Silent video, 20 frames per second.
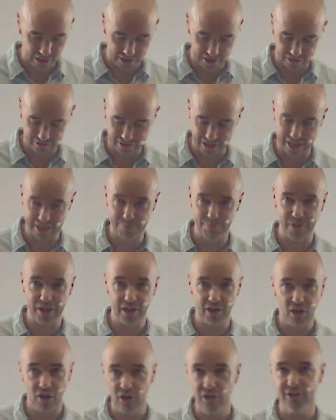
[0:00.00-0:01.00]
kindness is
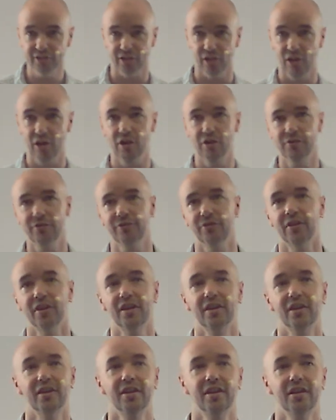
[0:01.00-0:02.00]
because of